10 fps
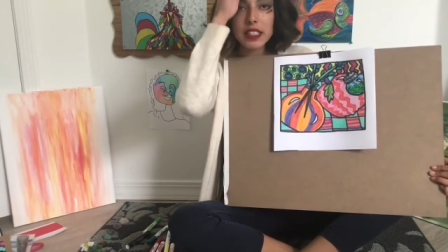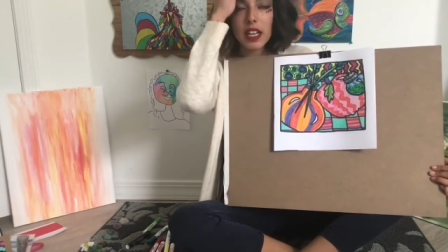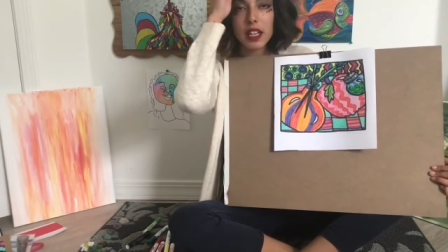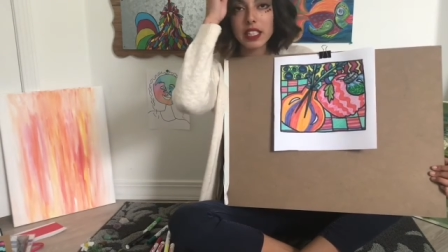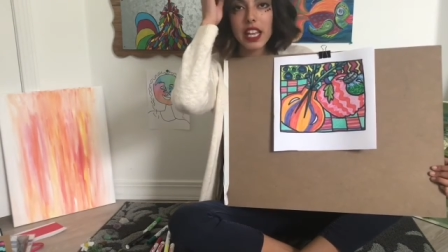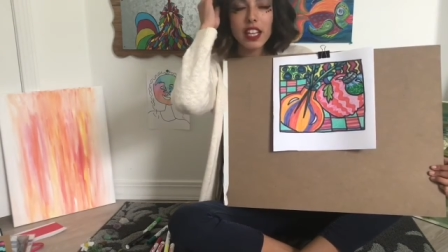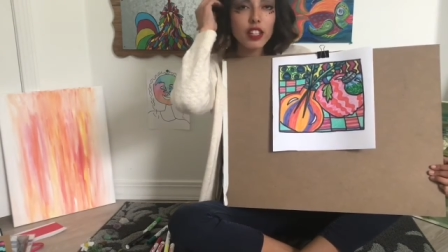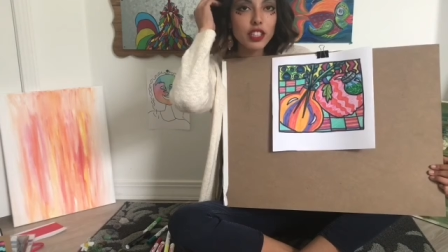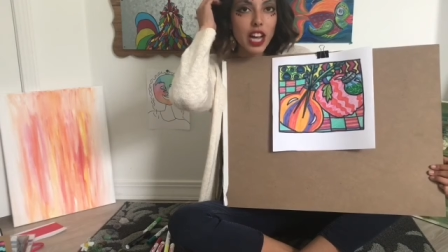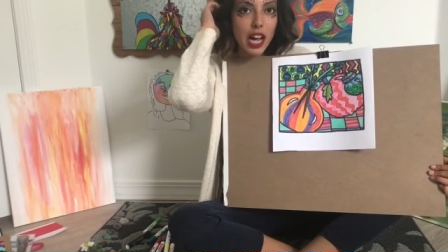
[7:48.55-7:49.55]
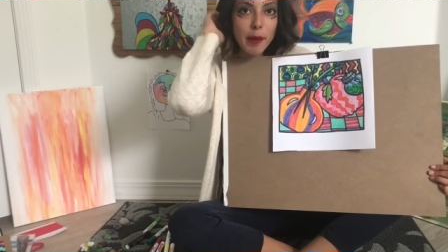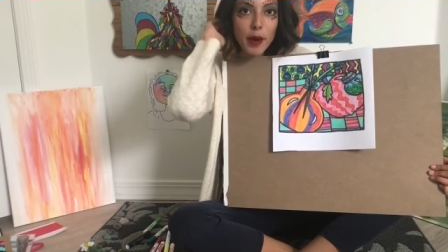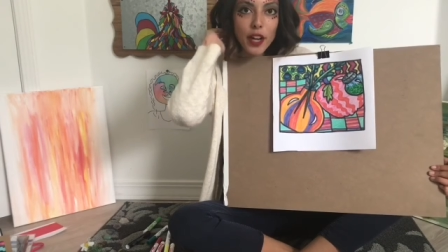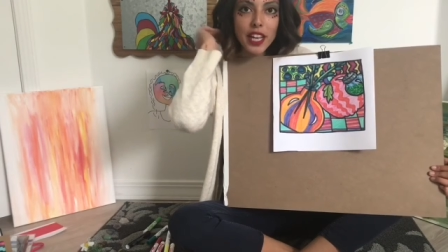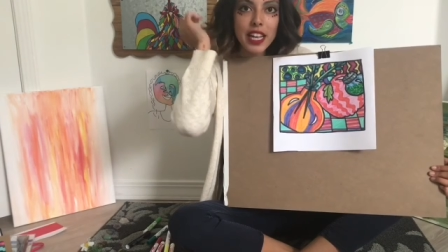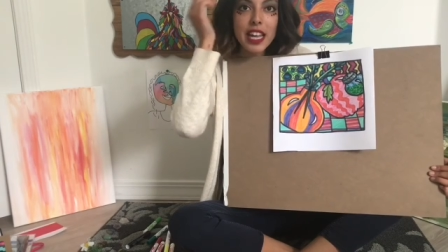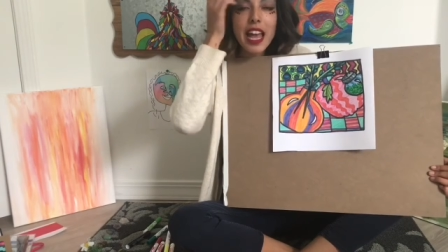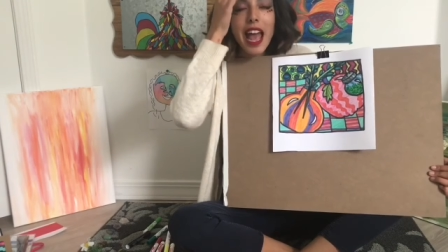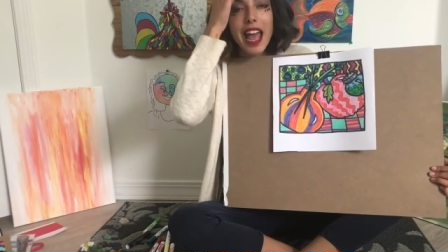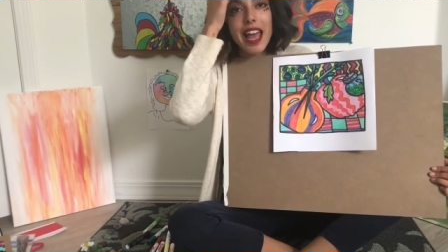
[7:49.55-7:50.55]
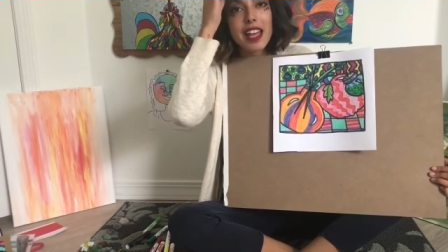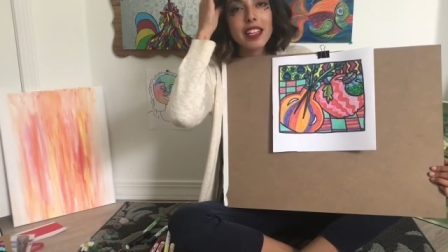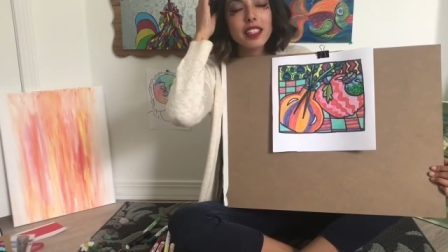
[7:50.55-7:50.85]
Take your time on it and